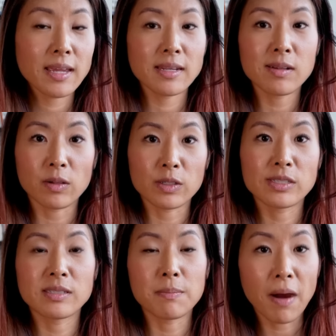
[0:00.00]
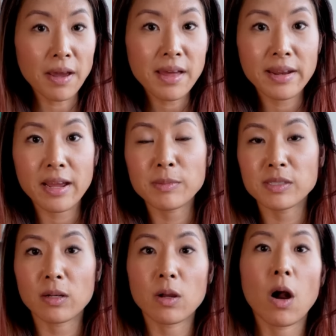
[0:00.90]
$80 to buy that
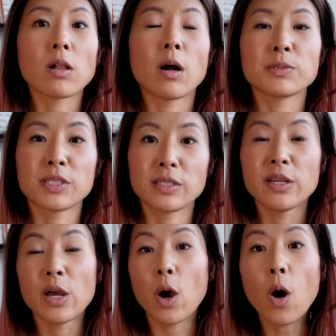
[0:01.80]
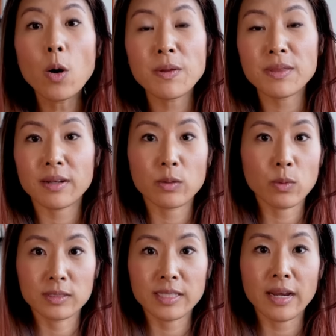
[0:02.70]
Amazon call option, hoping that it
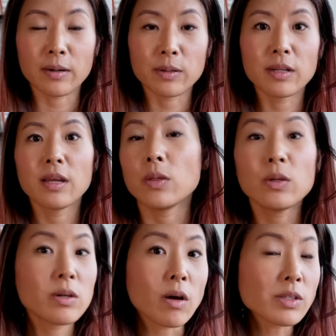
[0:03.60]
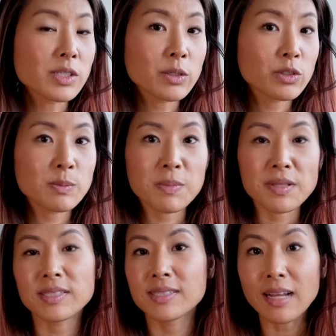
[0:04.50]
works out, you could also just be
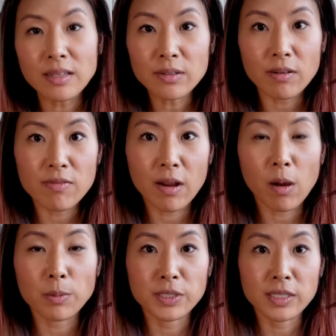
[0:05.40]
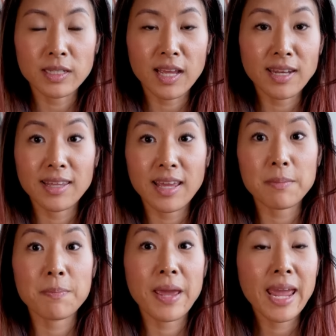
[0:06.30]
the seller of that option and
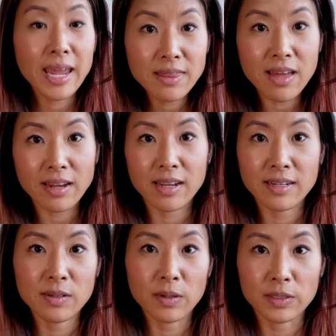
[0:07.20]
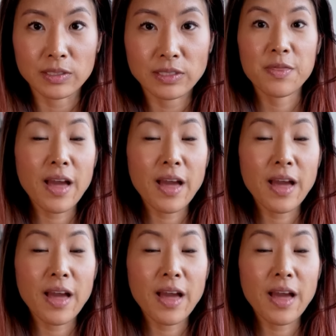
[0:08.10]
get paid that $80.